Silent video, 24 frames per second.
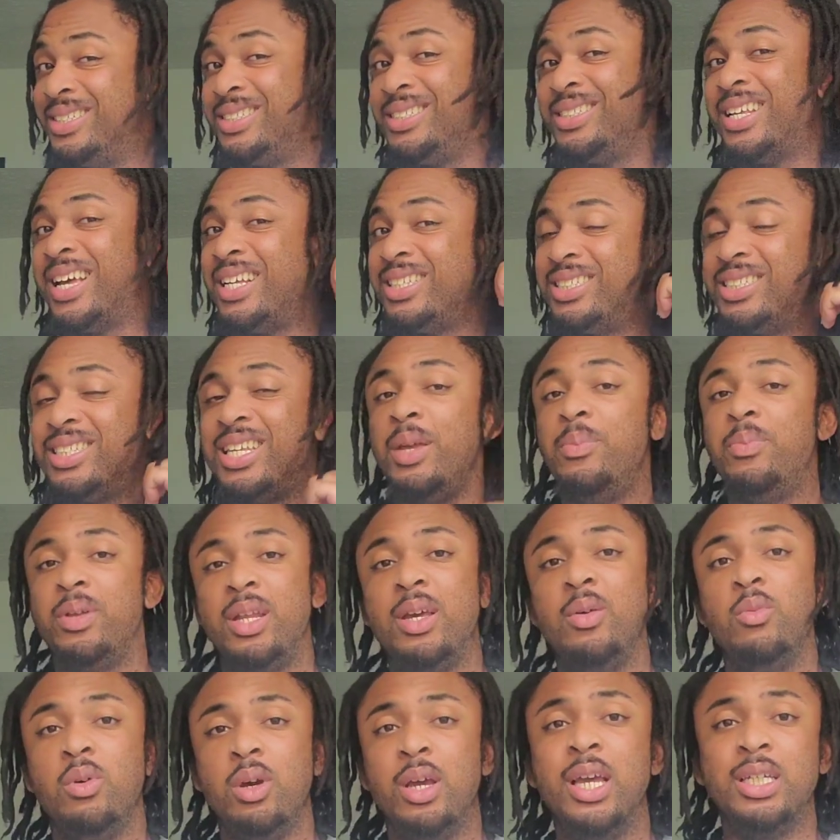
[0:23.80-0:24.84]
that sleeping
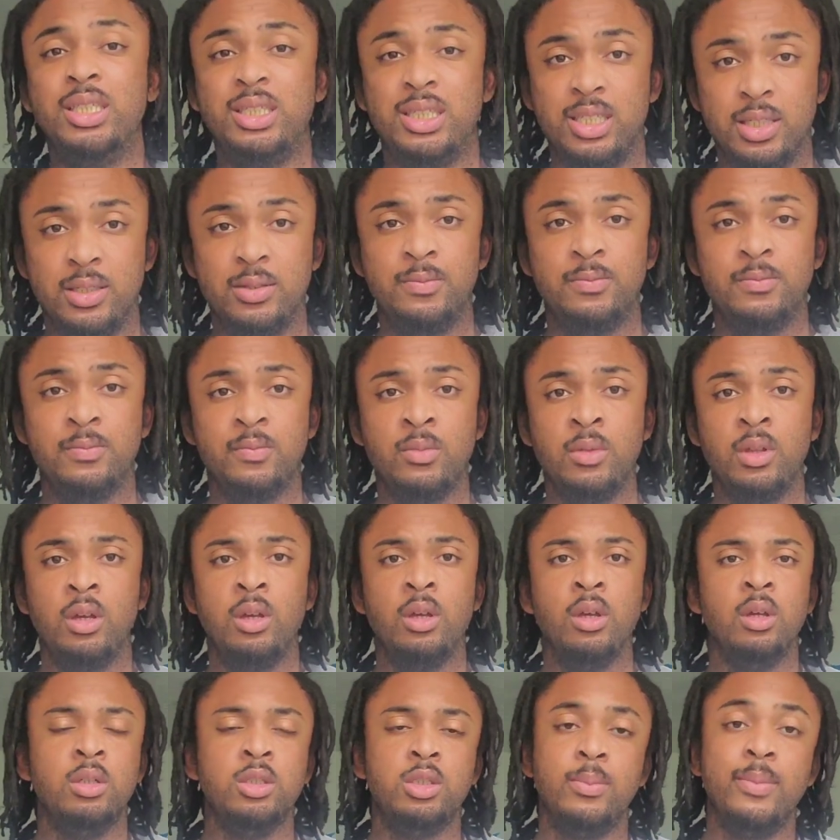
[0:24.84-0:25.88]
in will get you.
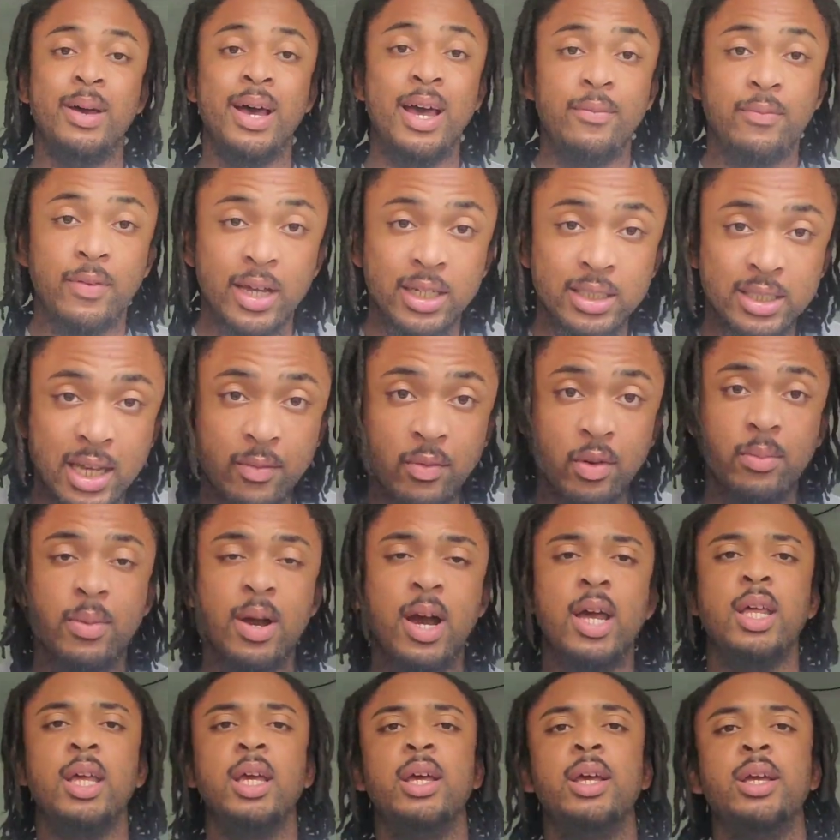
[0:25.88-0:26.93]
So my advice to
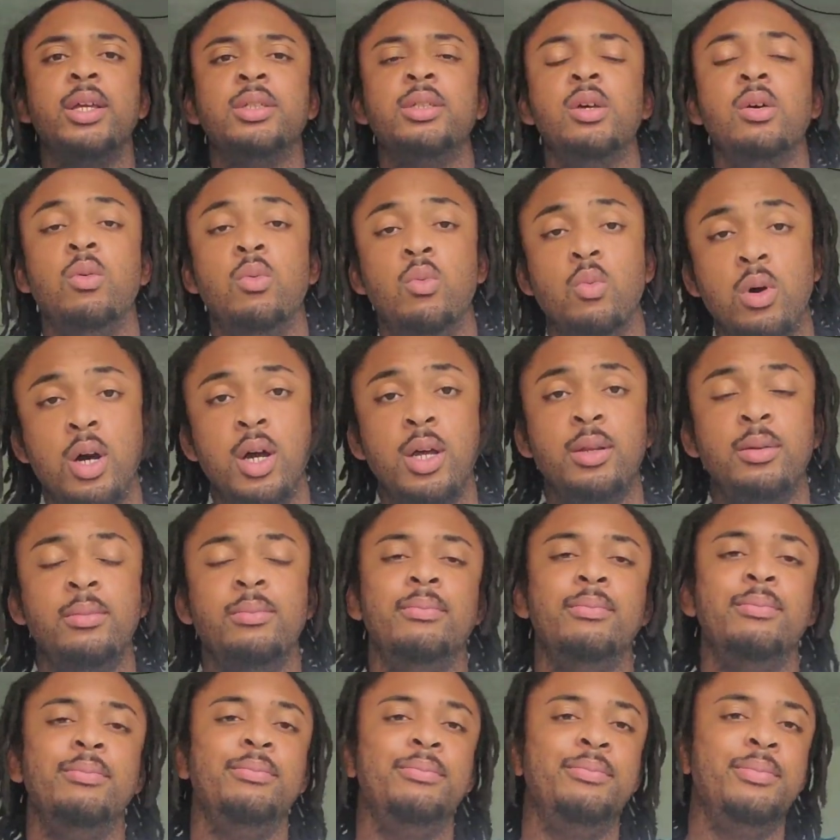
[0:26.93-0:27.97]
everybody is, one,
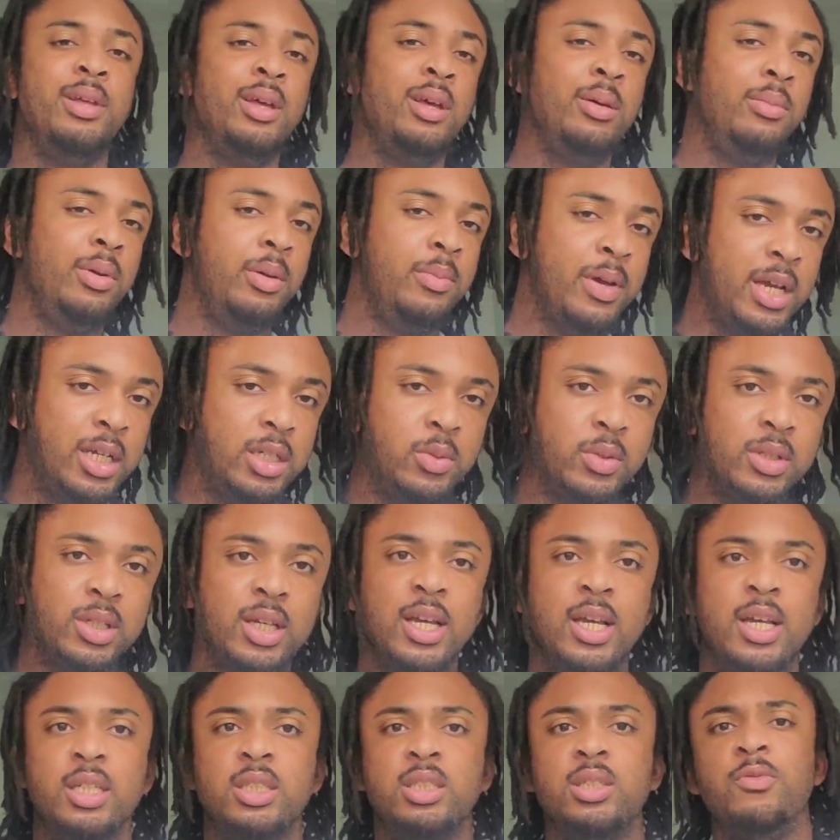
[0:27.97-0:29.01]
be patient with the
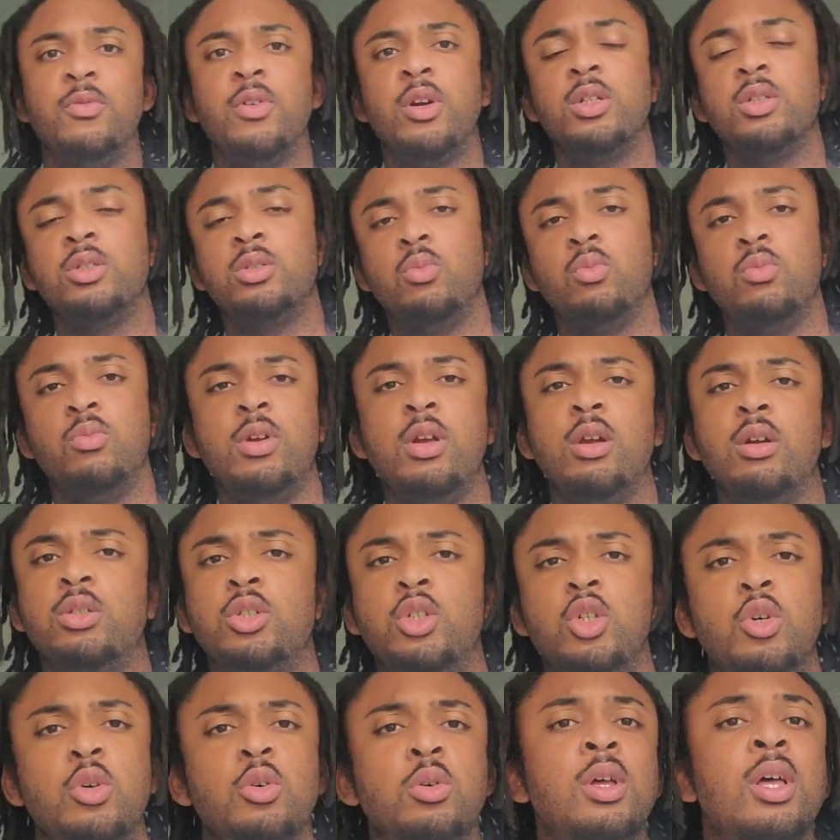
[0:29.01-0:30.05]
kids the first week or
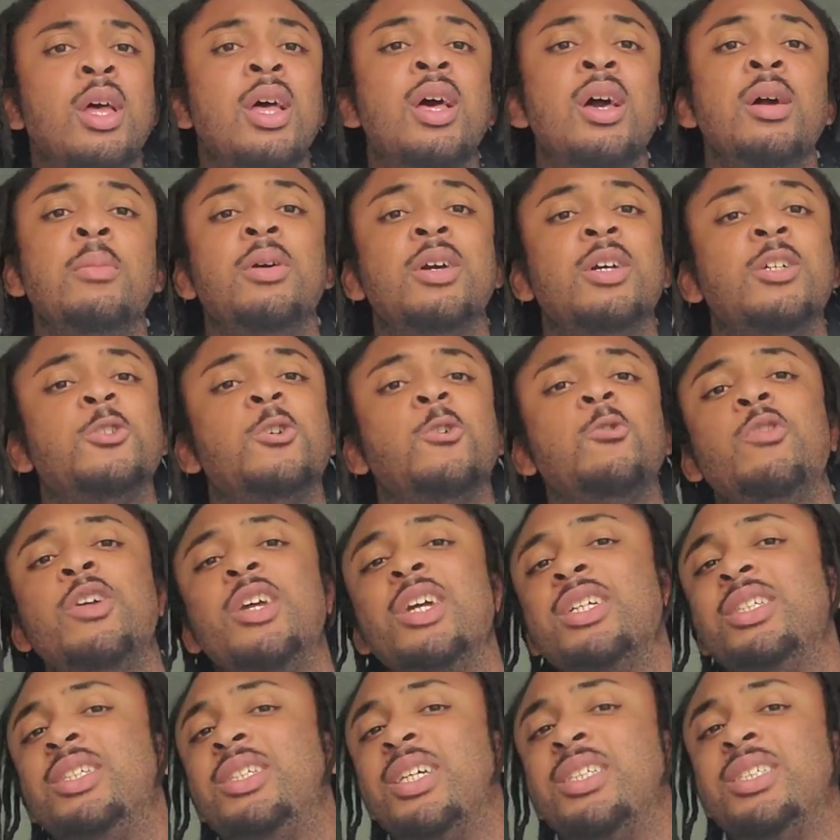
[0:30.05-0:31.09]
two because they're
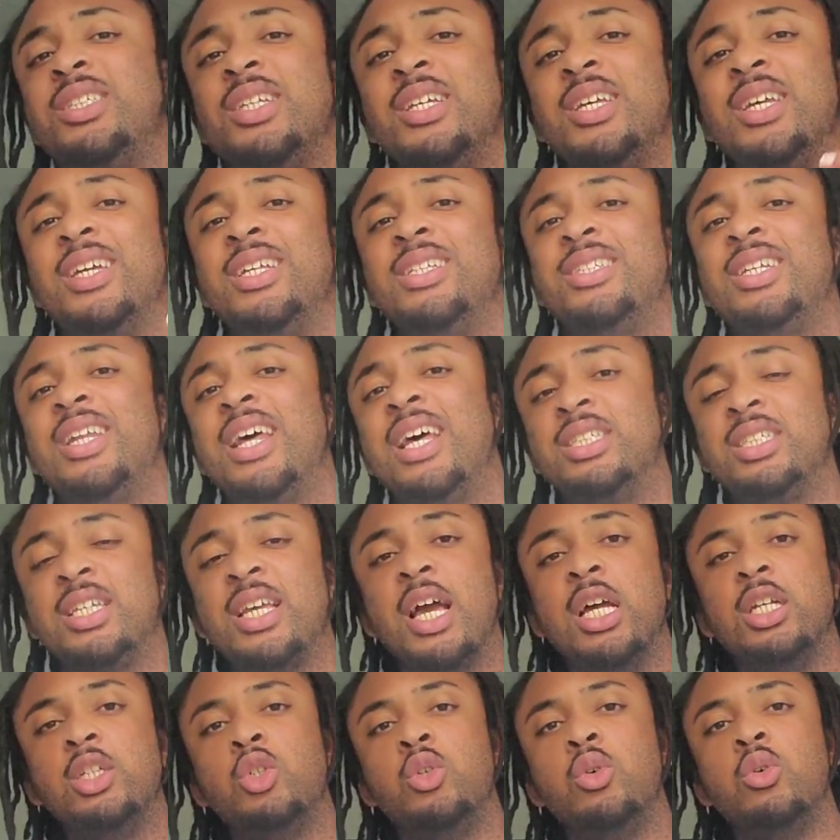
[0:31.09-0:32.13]
readjusting again to that
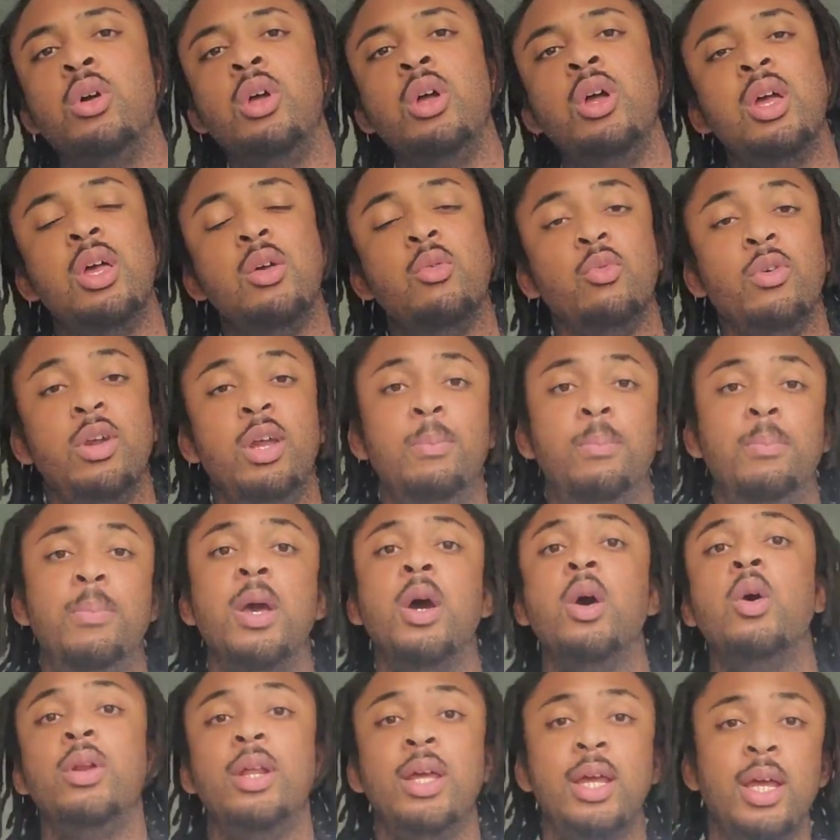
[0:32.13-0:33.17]
schedule,
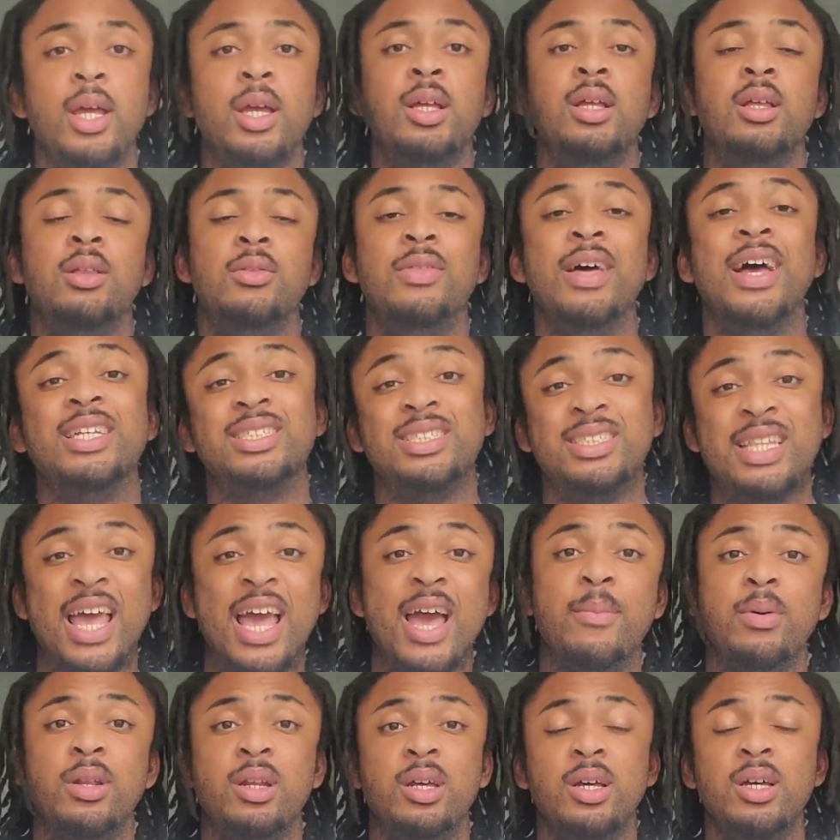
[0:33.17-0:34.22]
rebuilding that
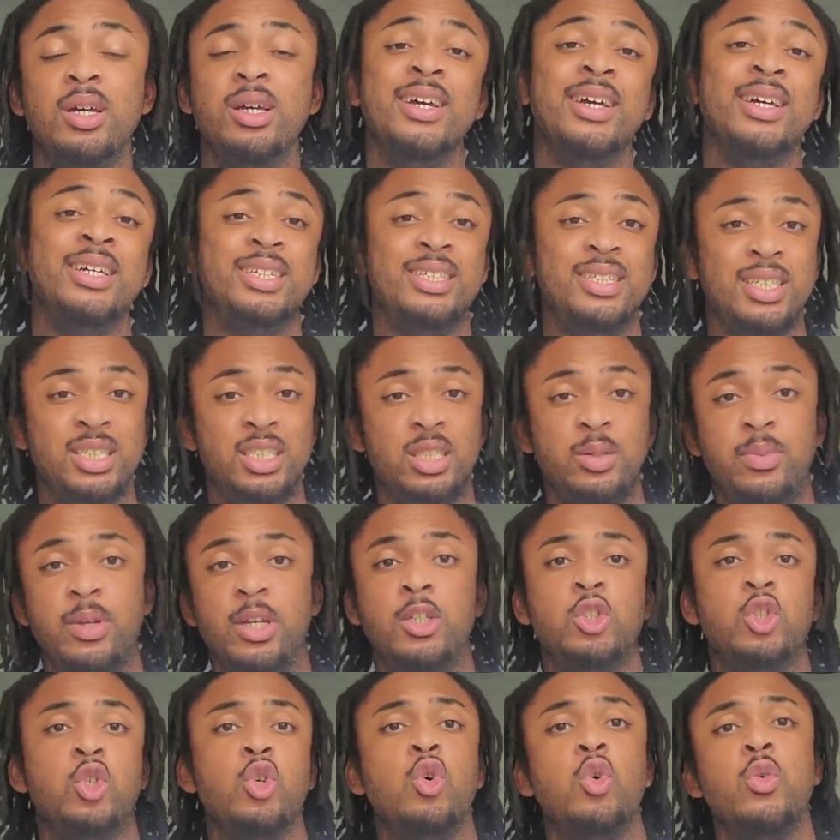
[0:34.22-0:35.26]
stamina just to be in
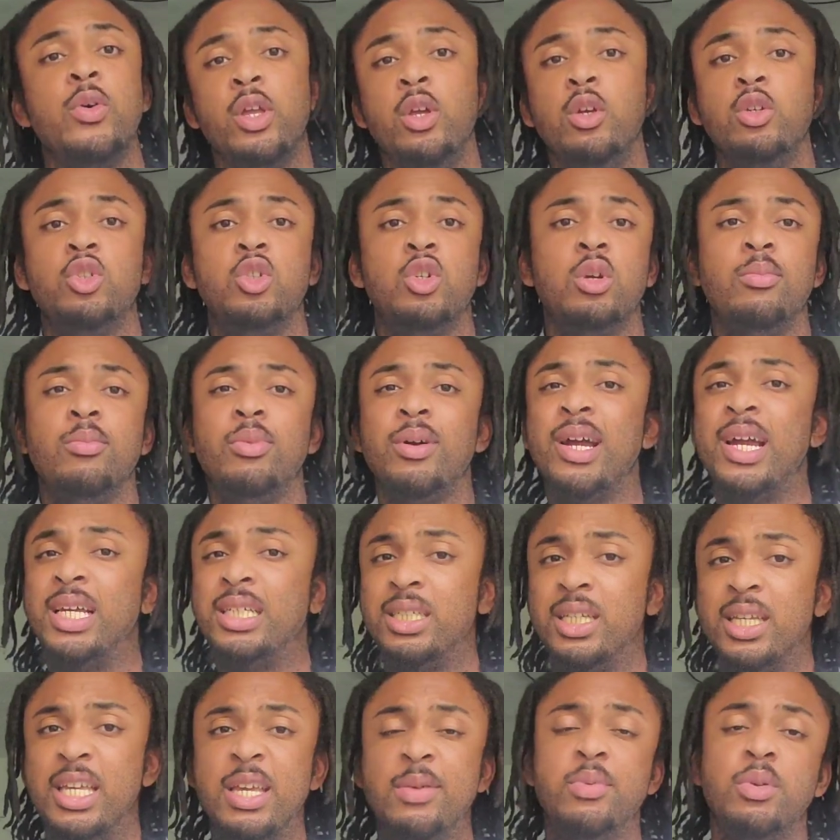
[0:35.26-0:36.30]
school and using their brains
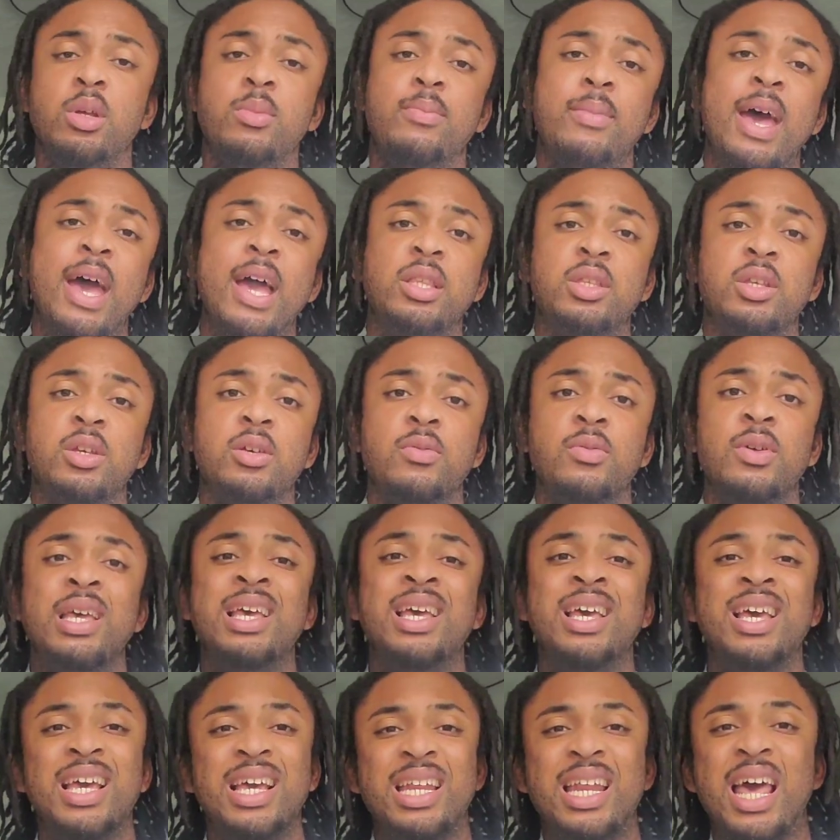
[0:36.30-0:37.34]
and keeping them active
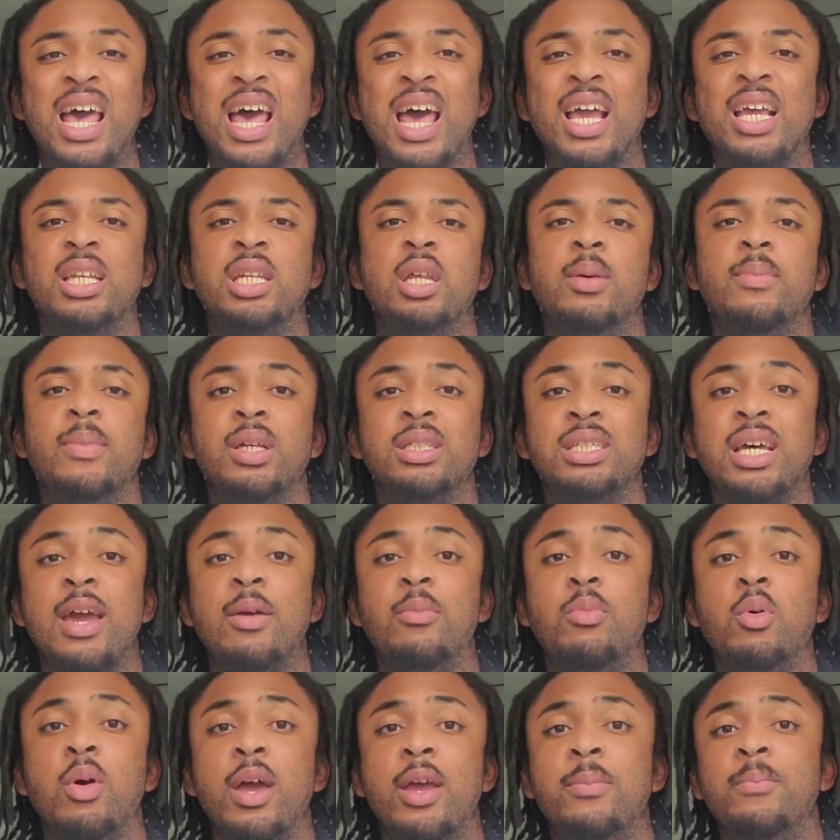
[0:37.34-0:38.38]
in an academic
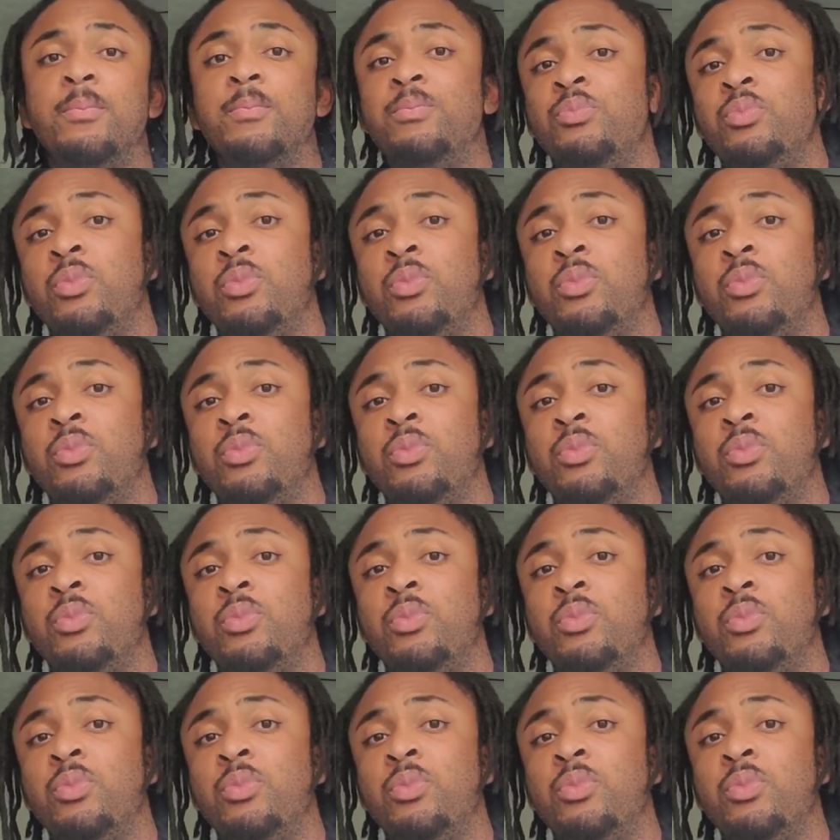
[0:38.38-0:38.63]
type way.